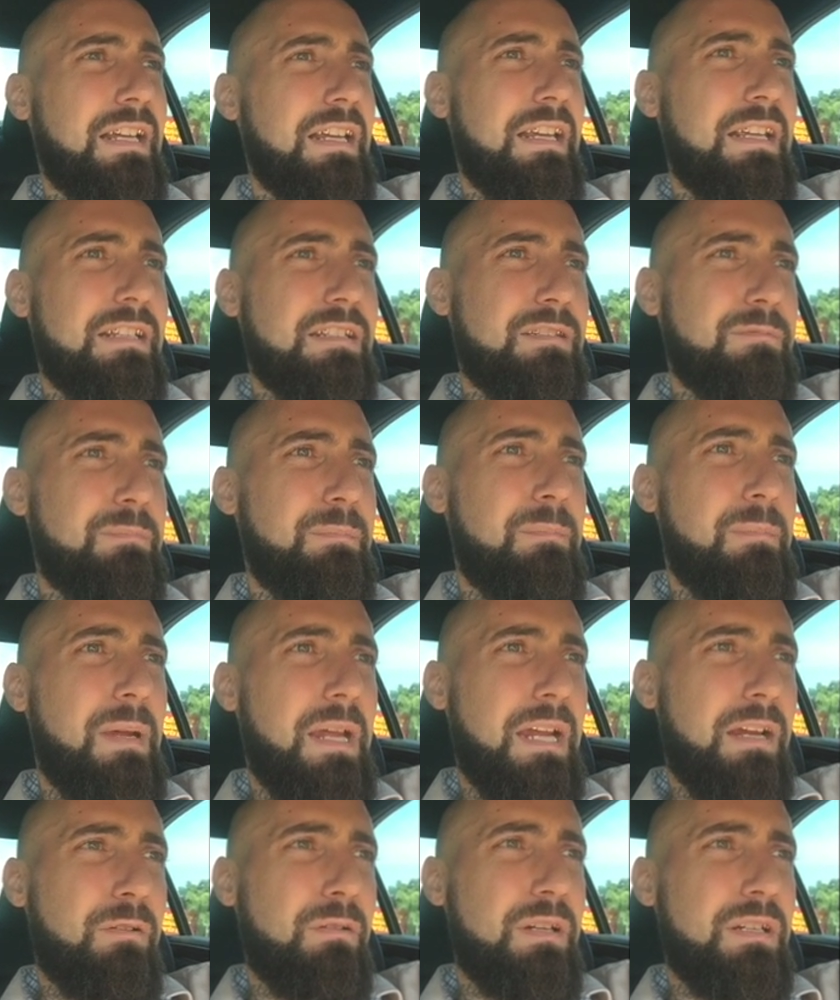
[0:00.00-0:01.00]
is
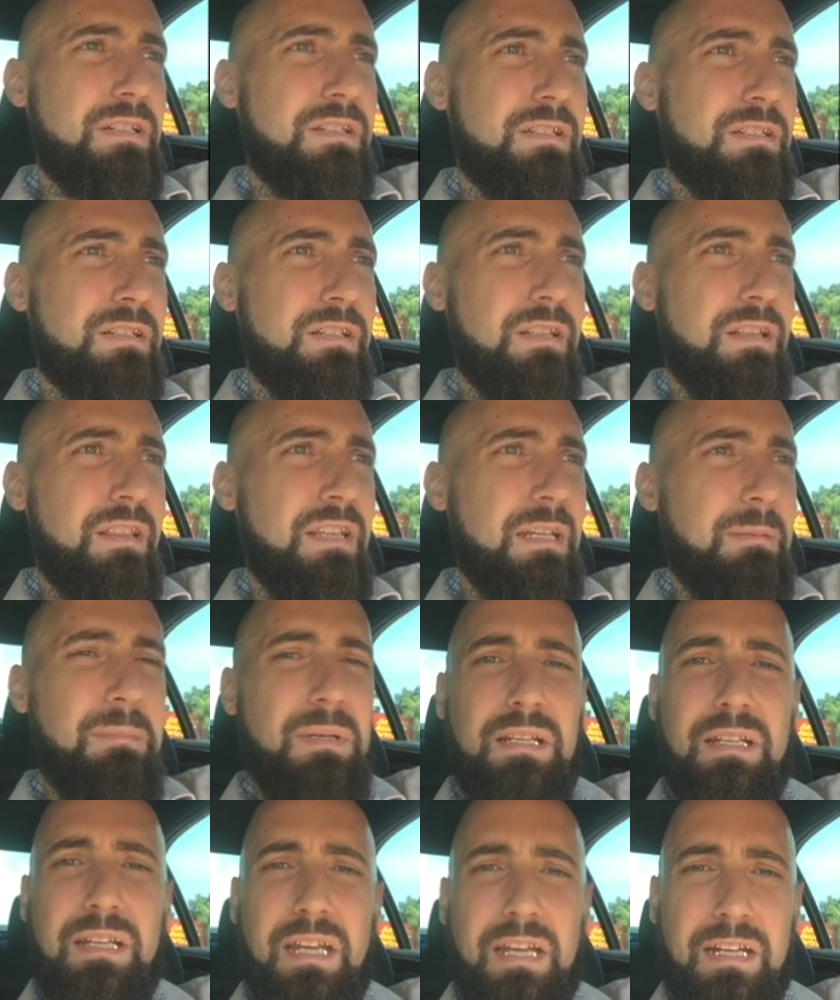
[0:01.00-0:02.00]
marriage the
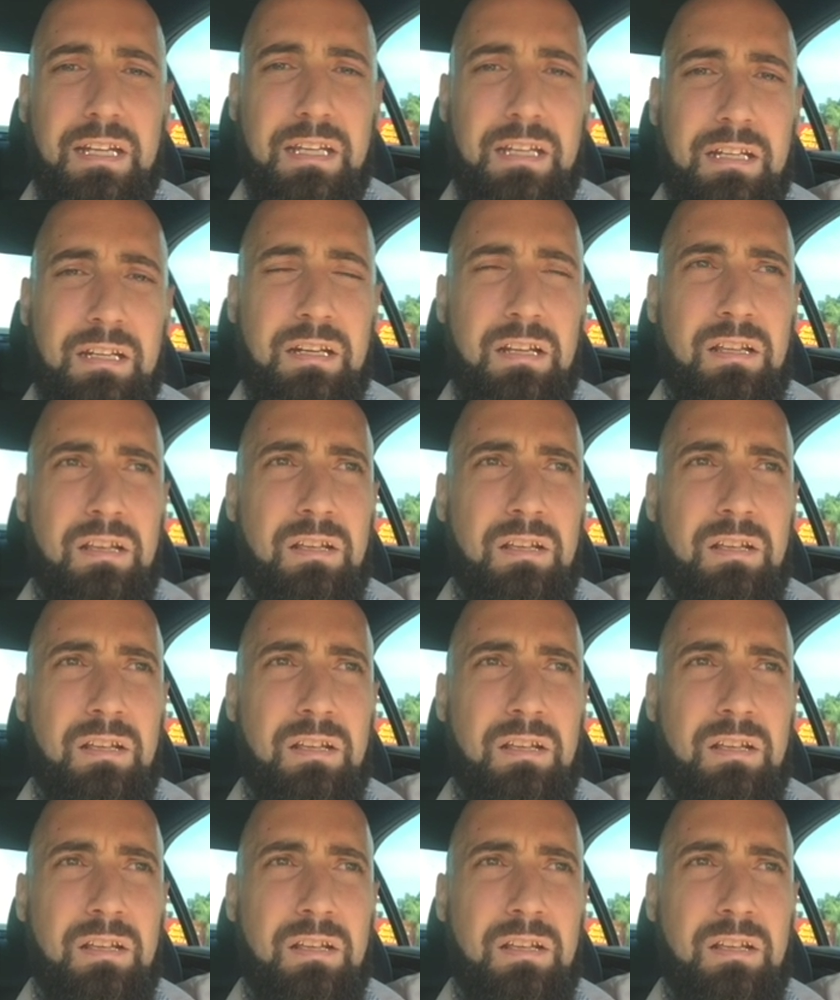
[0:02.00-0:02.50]
beginning